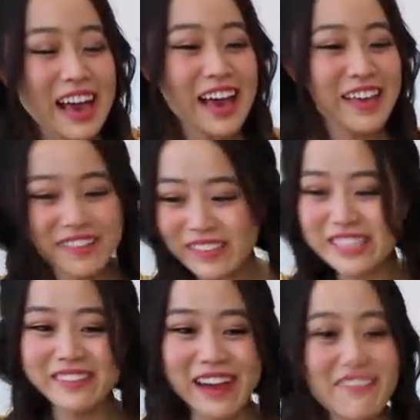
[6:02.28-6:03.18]
Yeah, and then
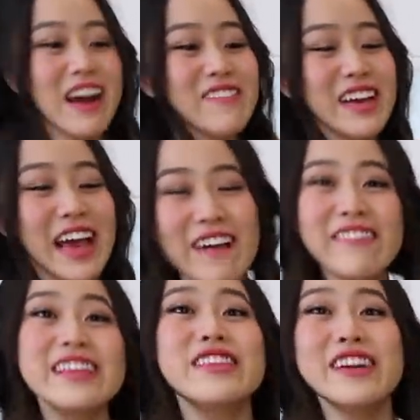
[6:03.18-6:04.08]
we saran wrap it
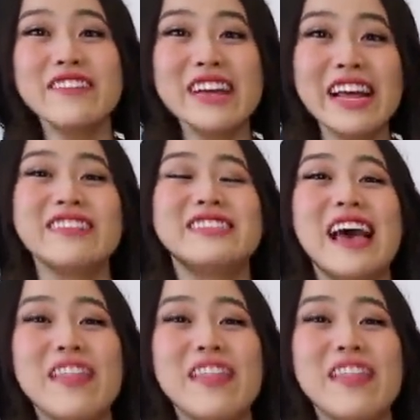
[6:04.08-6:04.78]
and wait 30 minutes.